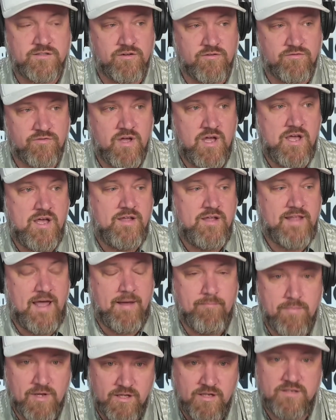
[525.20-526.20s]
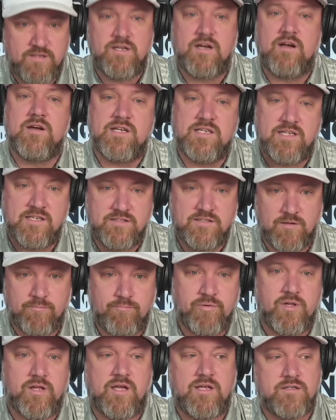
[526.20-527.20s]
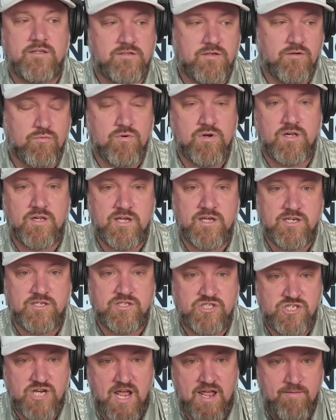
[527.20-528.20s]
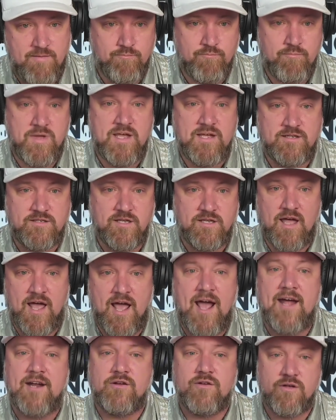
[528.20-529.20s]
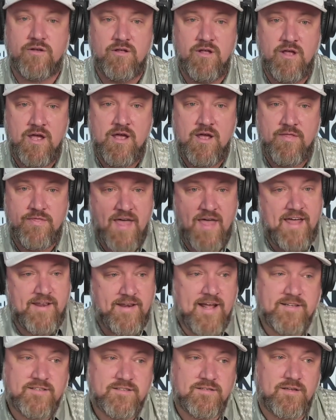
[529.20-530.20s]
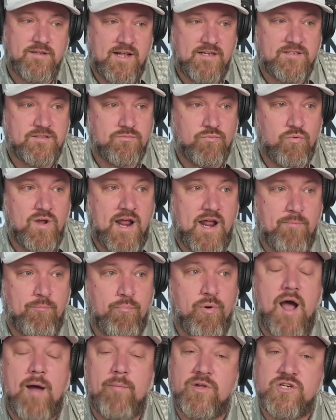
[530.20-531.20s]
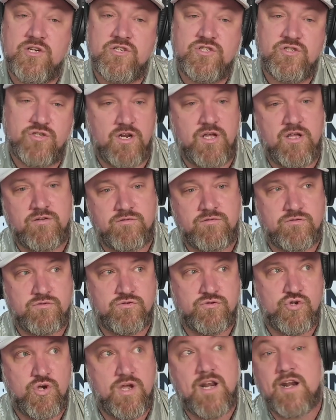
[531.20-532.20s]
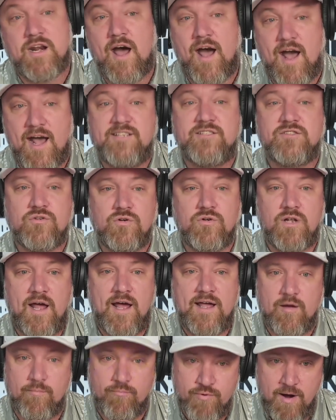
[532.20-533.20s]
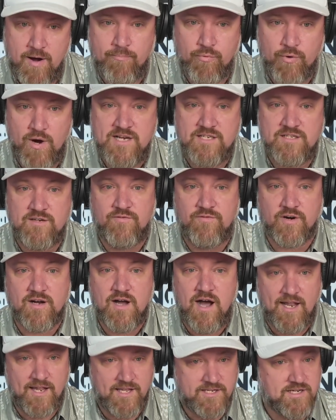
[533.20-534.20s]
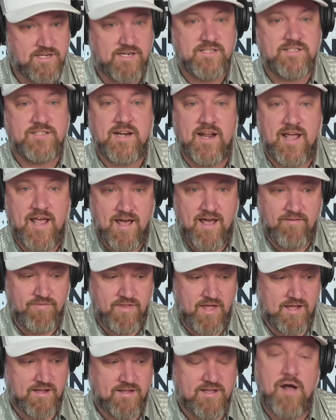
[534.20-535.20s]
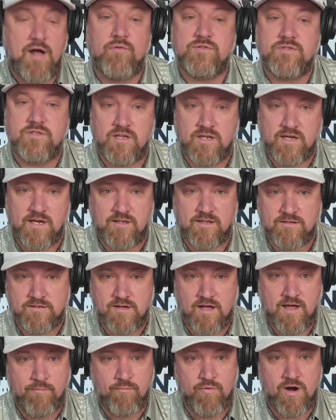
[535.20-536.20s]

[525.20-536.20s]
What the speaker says: of that military discipline to really shape me to handle that. And that's what I probably should have treated high school like, a preparation for college. I just didn't have that counseling at the time,